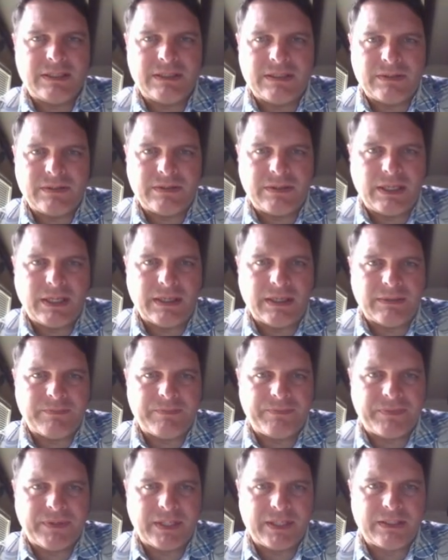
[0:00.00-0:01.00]
Okay,
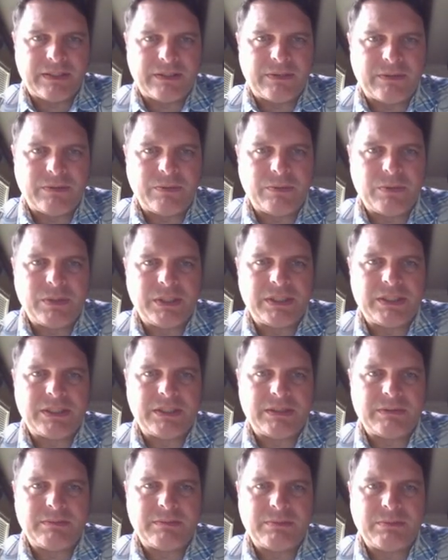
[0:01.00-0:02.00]
so
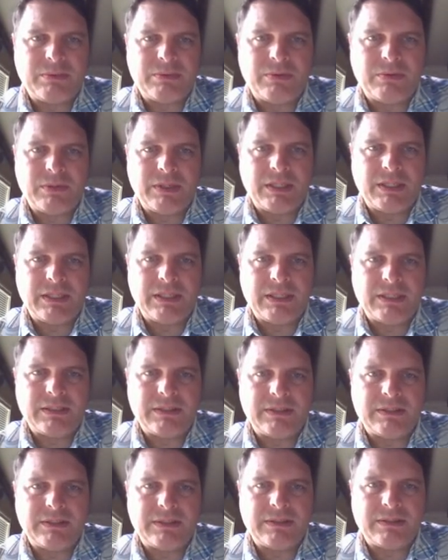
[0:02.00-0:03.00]
which point
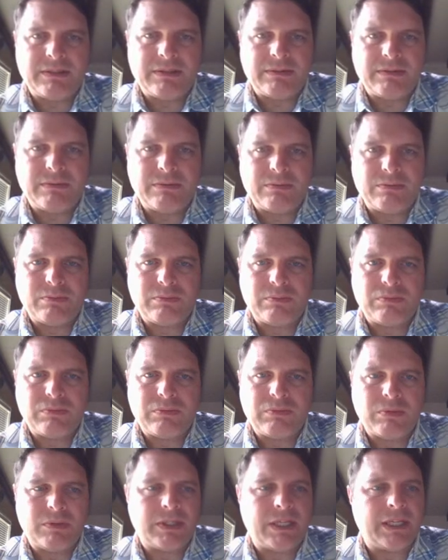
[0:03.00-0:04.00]
is,
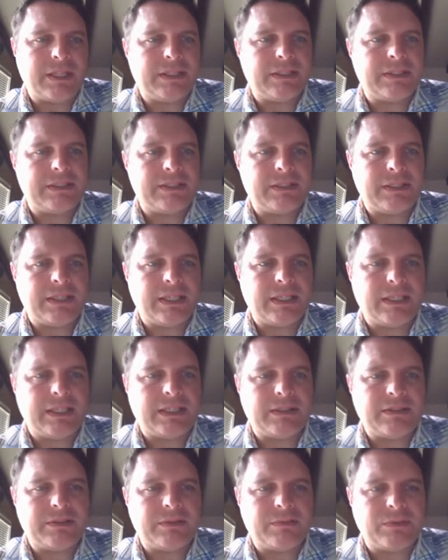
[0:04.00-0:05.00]
okay, this is
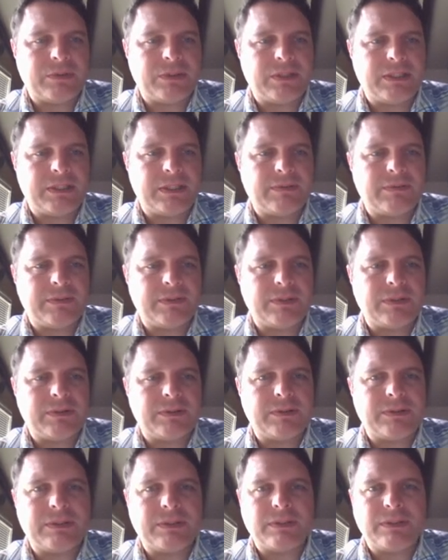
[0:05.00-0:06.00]
getting a little more
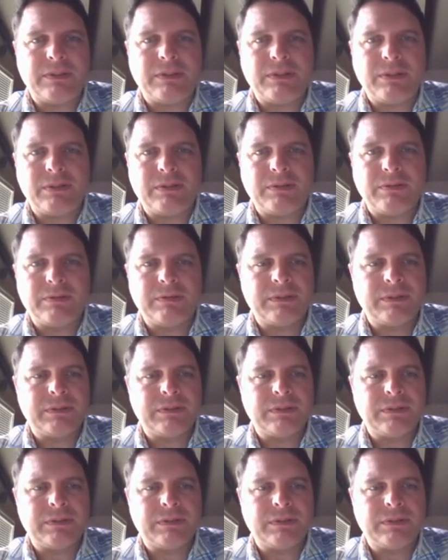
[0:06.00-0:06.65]
difficult to do.